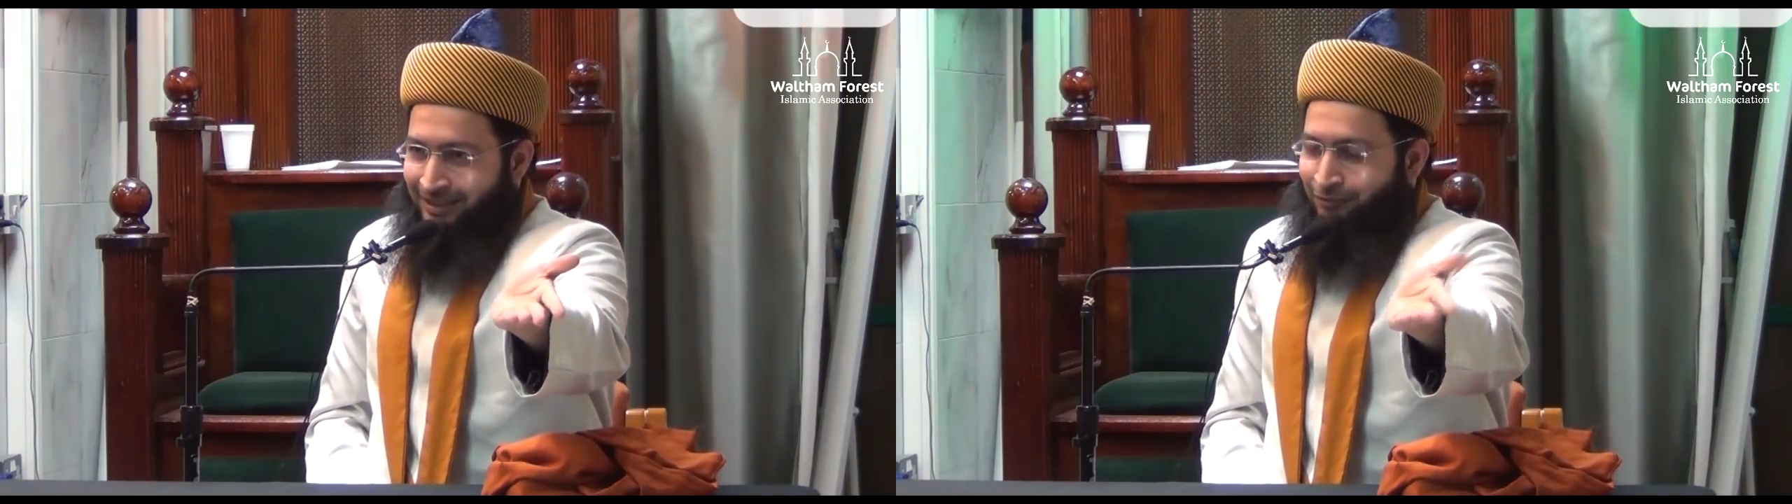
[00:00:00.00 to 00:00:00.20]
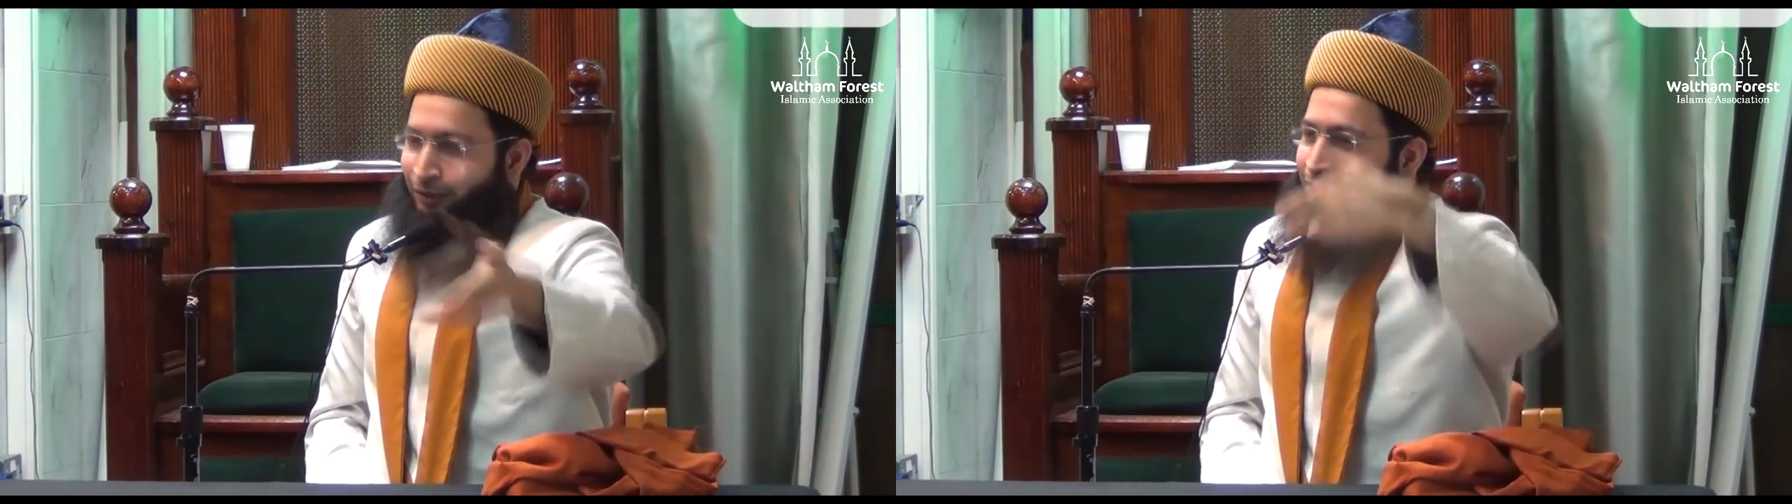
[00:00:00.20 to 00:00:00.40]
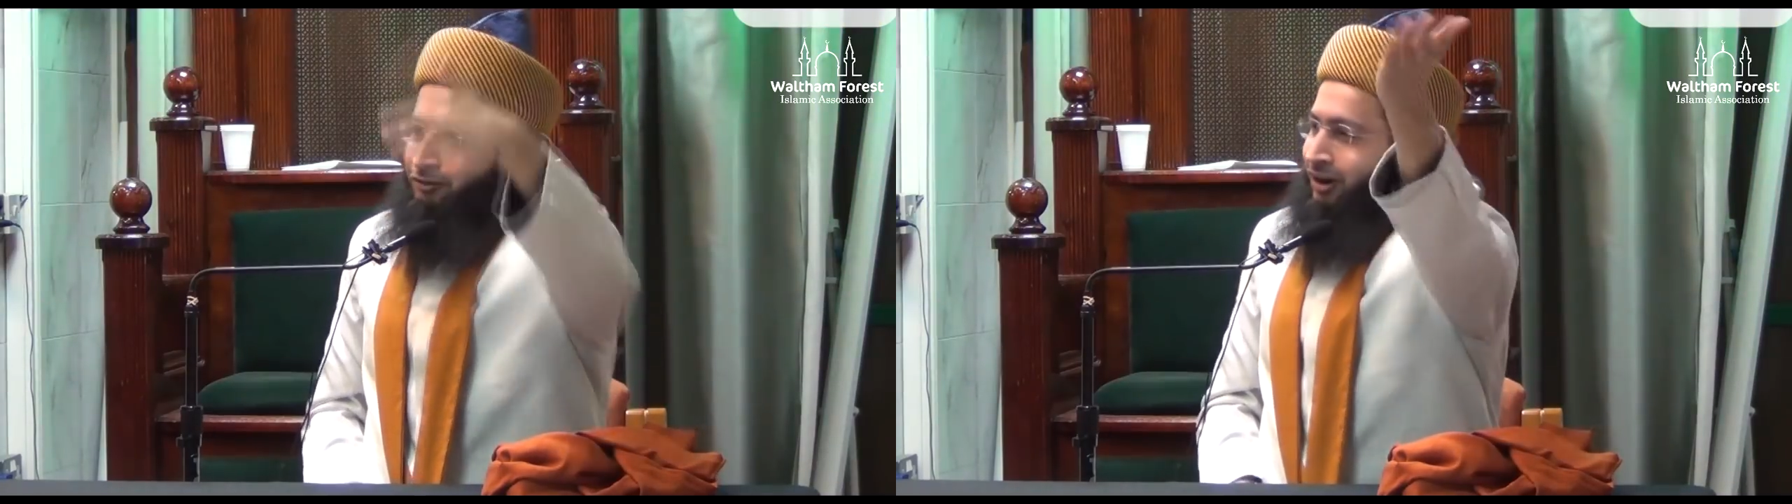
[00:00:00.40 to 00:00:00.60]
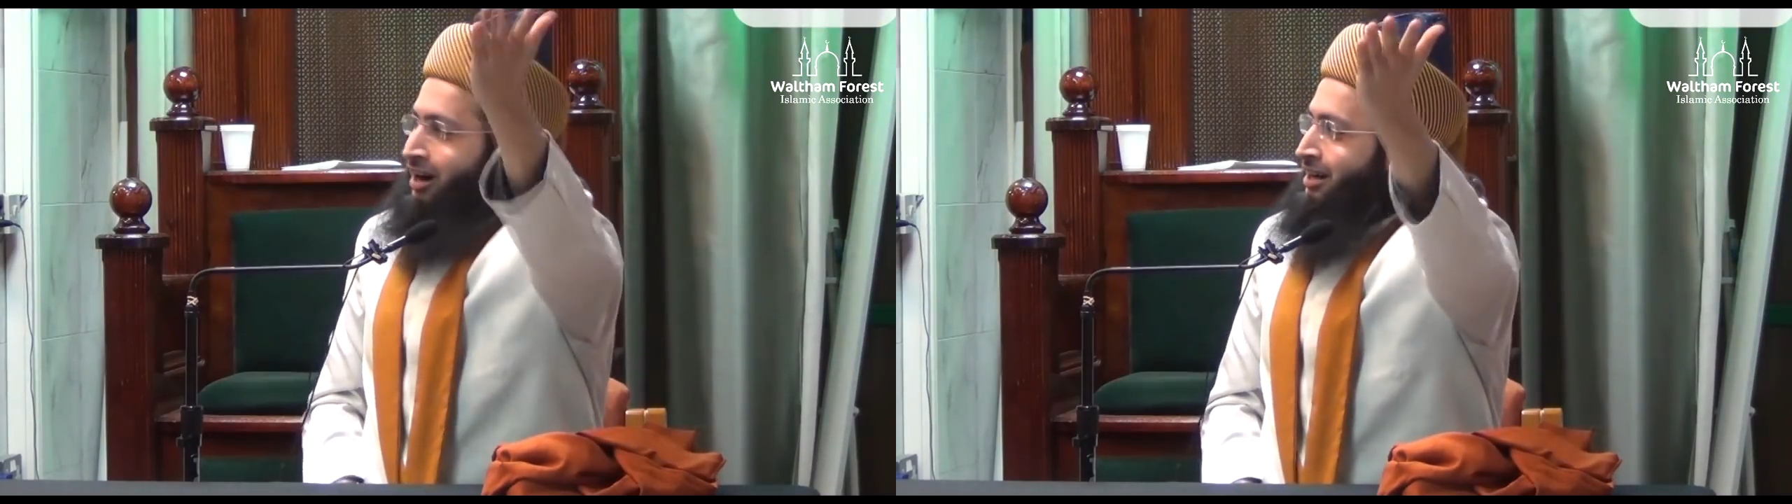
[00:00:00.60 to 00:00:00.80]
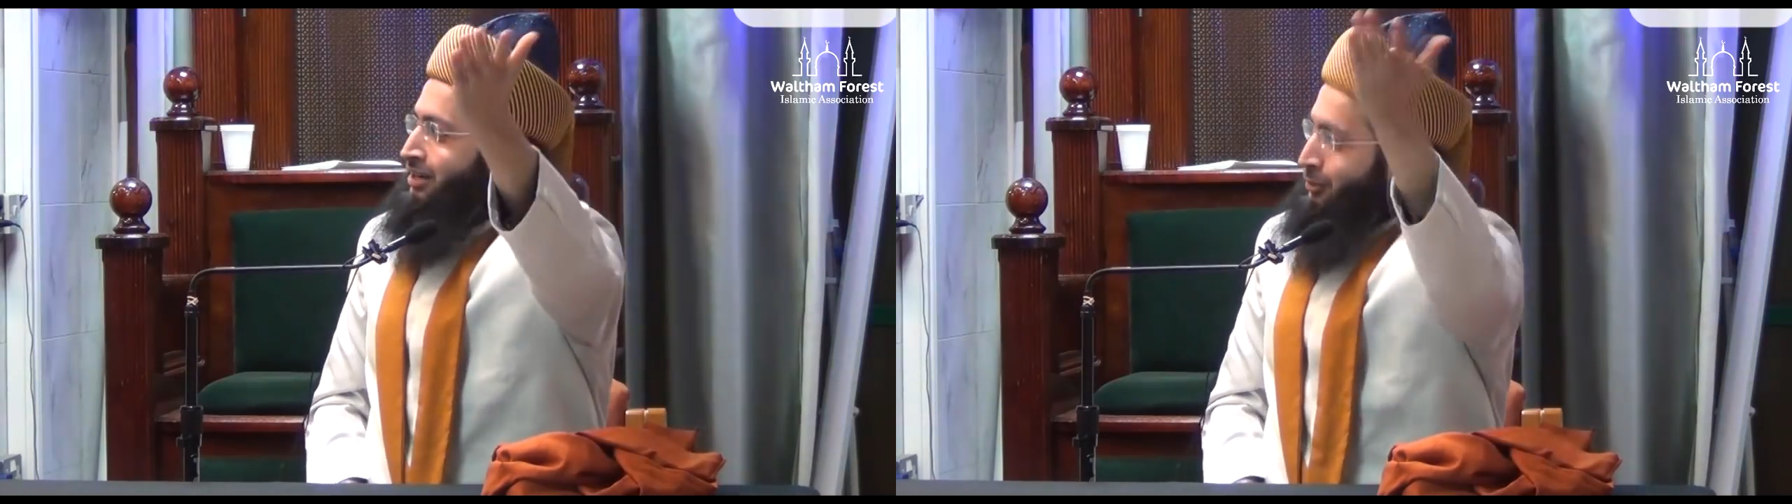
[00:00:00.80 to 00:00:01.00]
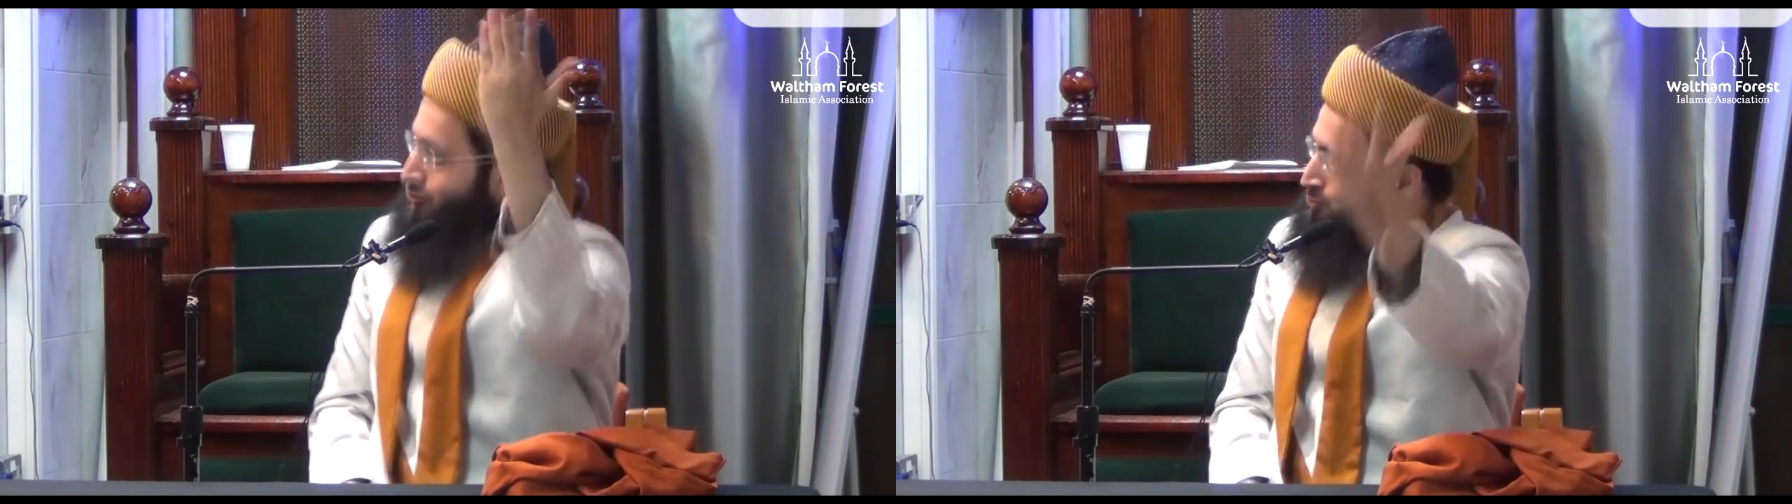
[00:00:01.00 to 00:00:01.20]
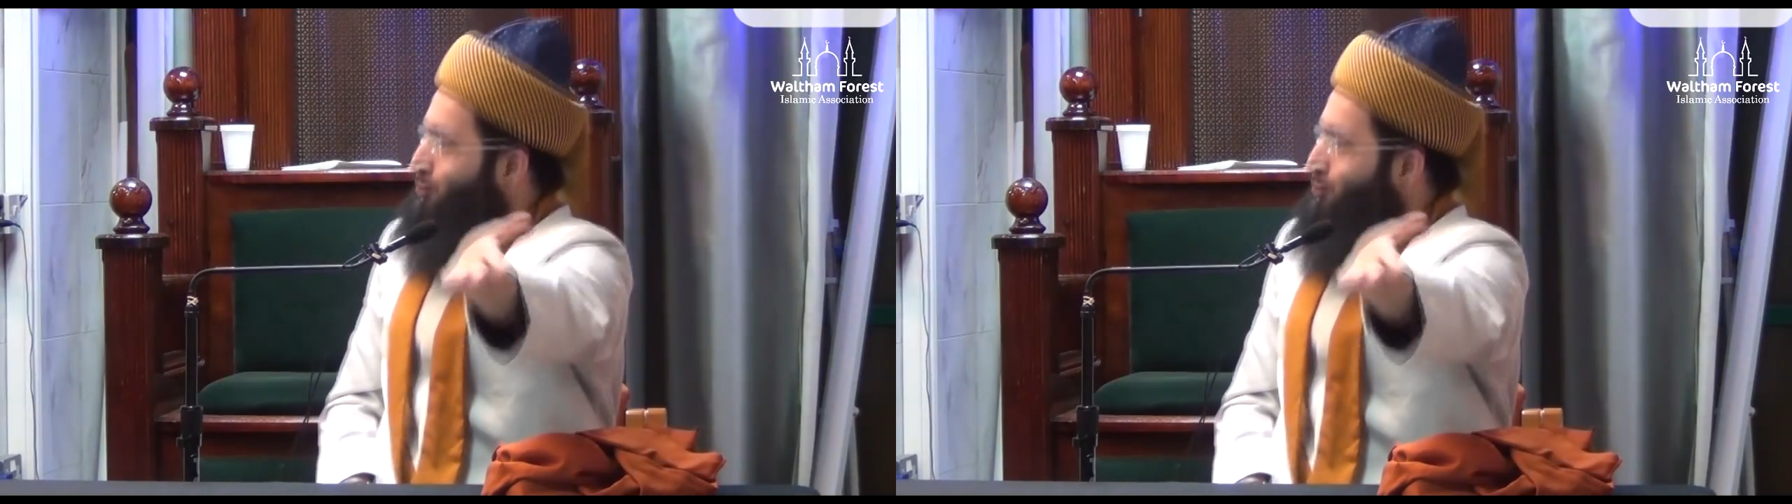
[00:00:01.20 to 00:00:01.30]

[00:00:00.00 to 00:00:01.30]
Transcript: From far, he was